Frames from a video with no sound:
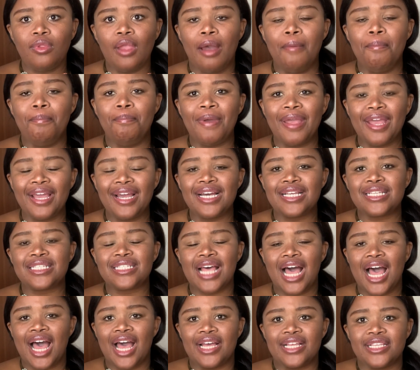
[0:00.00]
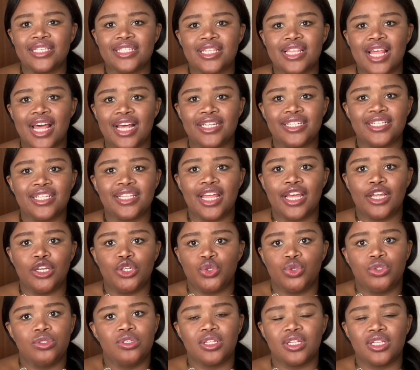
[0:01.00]
a bigger size that they
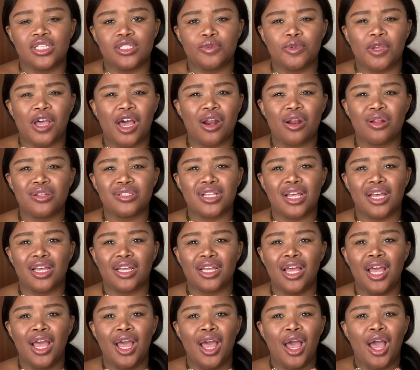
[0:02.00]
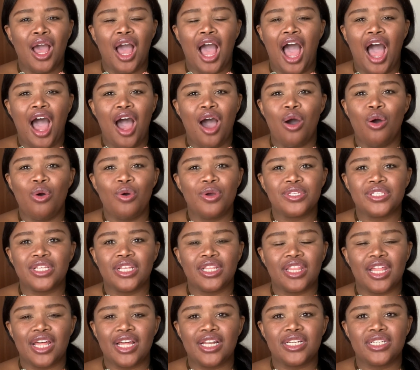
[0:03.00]
do this. I was like, how is
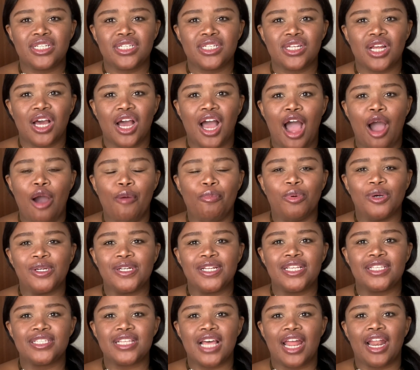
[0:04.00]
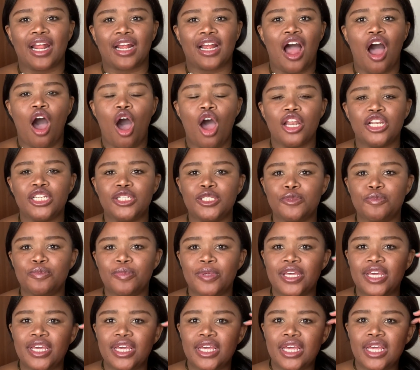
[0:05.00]
it that our bodies can't
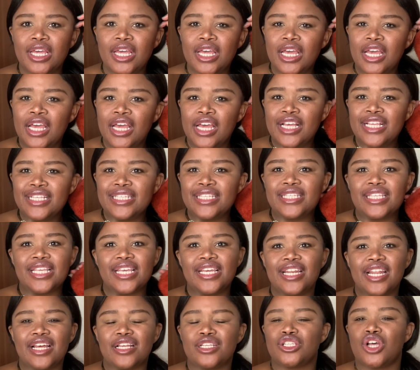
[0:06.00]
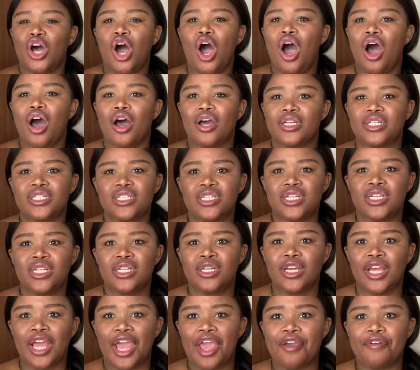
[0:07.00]
be seen as art,
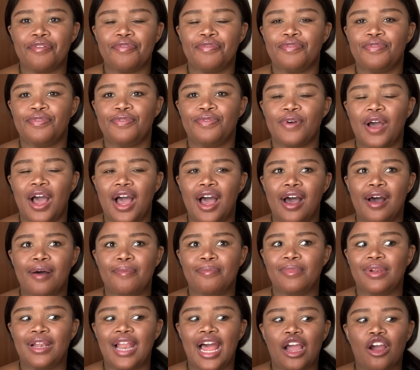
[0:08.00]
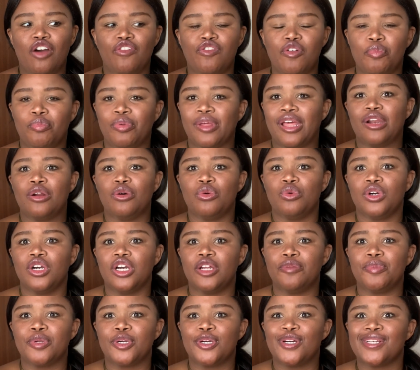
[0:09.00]
if lack of a better
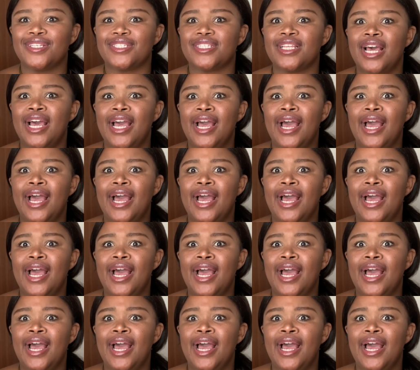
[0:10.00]
word, because